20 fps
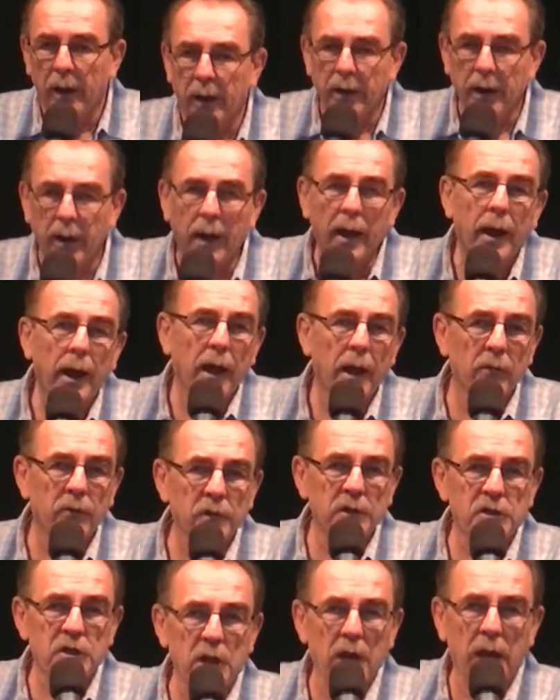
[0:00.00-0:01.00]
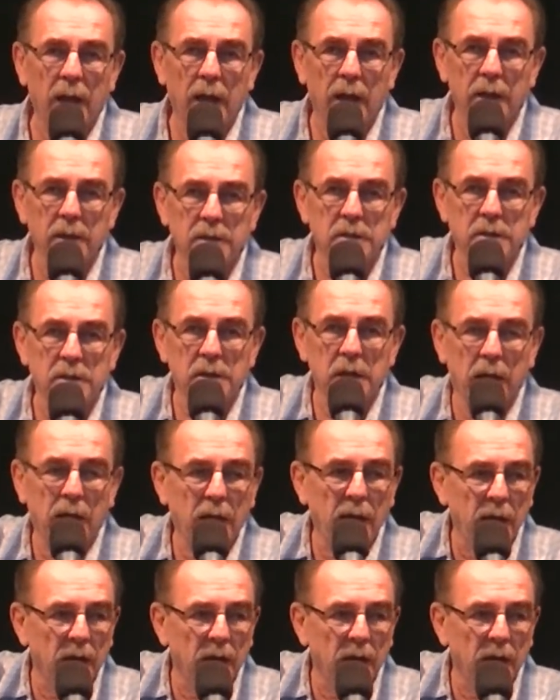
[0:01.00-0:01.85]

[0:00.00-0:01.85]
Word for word: And I have a chance to